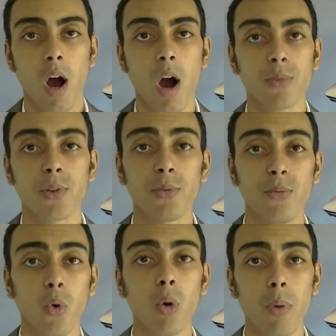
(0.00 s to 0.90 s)
After
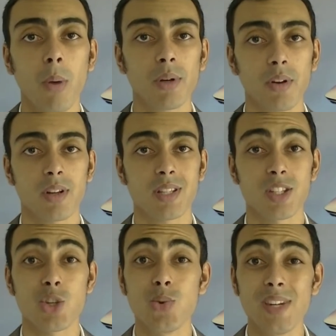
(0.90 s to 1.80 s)
4 Pomodoro's,
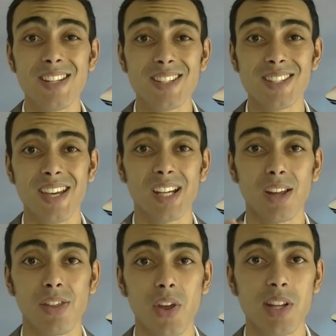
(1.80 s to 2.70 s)
you need to take a
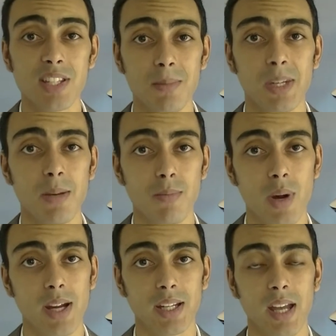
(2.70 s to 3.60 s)
30-minute
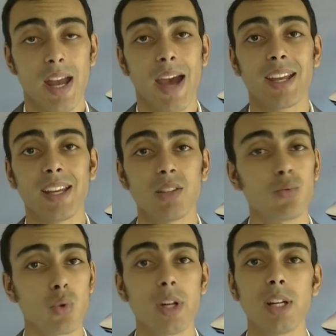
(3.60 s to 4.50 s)
break. Again,
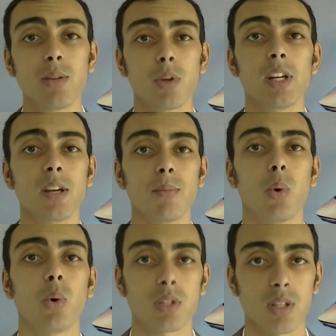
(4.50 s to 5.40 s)
really, really
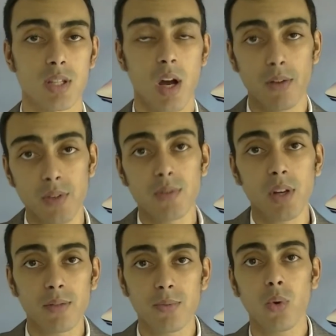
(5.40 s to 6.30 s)
important. So after you've
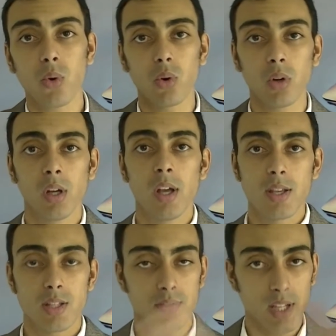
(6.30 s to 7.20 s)
done 4,
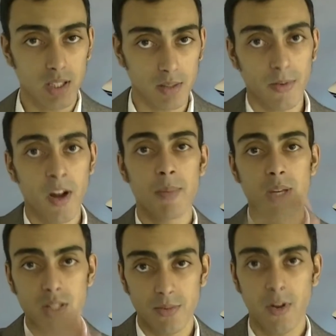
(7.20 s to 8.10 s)
so you're taking your 5
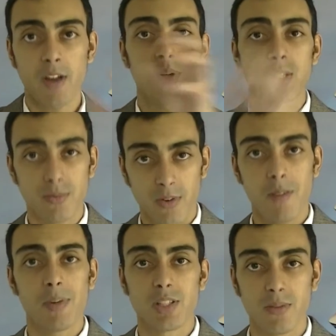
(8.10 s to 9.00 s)
minutes, your 5 minutes, your
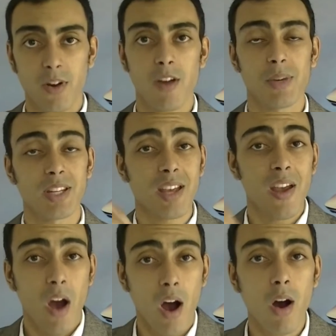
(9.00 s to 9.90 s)
5 minutes, your 5 minutes.
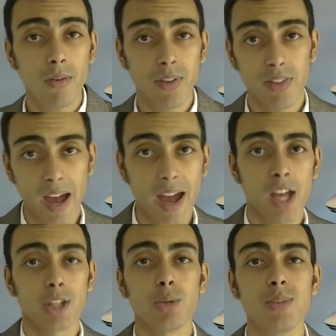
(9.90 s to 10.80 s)
After
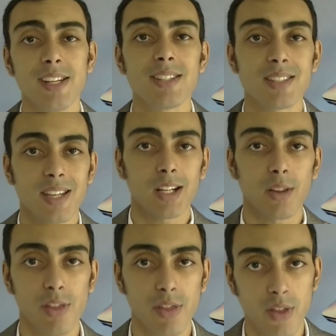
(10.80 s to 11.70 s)
that, you need to take
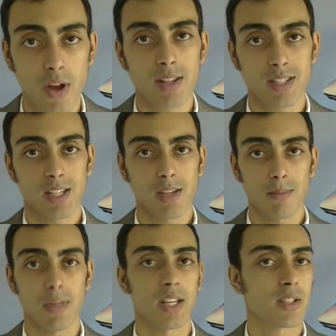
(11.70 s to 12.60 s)
30
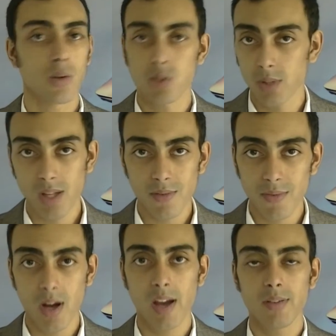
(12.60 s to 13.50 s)
minutes. Don't do another
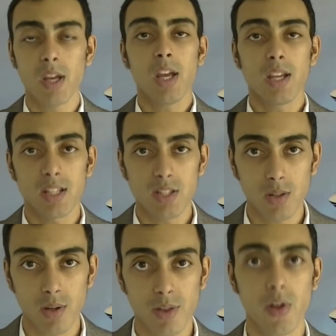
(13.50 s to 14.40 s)
5. You need to
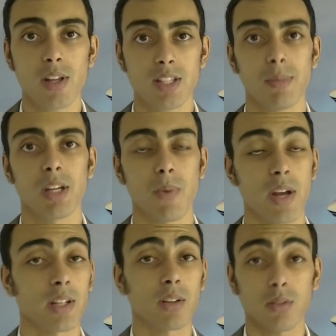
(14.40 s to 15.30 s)
do a 30-minute
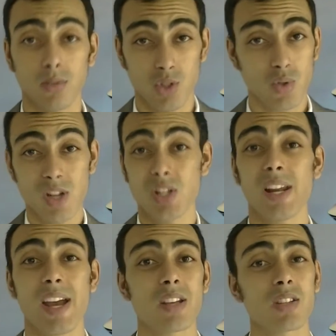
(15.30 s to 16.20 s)
break. Now, stretch your
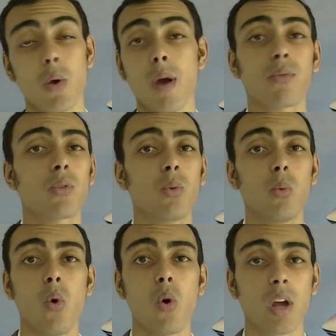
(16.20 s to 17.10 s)
legs, go out for a
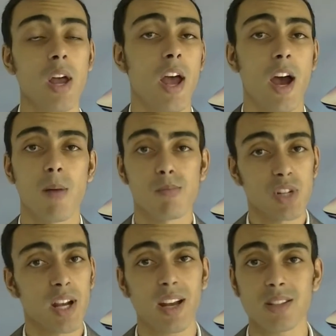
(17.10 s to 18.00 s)
walk,
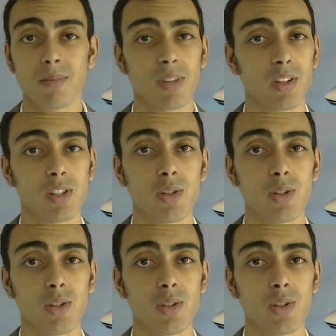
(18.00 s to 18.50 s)
check out something on